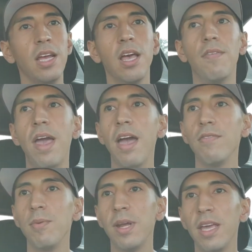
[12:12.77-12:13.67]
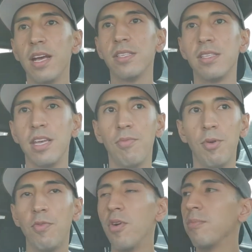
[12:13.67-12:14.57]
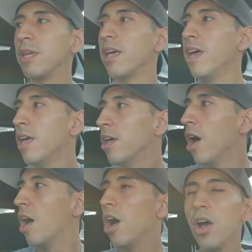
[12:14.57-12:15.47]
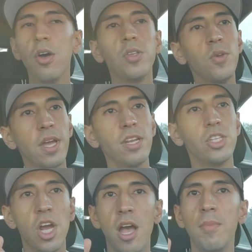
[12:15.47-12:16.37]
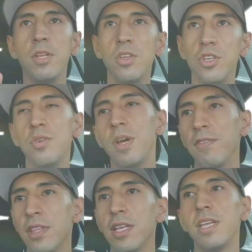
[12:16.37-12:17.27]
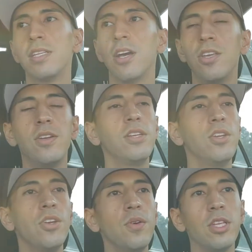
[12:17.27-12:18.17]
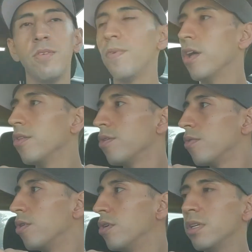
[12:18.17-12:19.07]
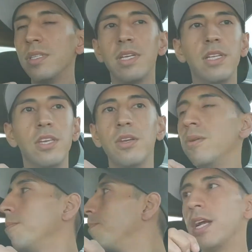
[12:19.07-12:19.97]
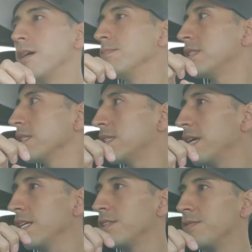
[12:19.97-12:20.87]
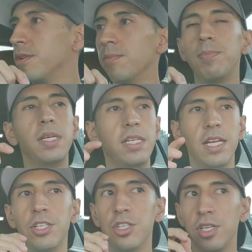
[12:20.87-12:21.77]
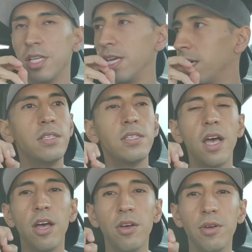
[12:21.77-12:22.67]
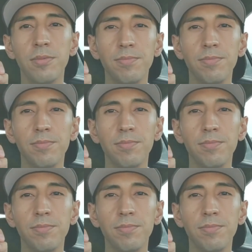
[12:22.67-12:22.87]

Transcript: of everybody else before me. Oh, you get a job and you do everything they tell you to do and you follow the rules and you become successful, potentially. So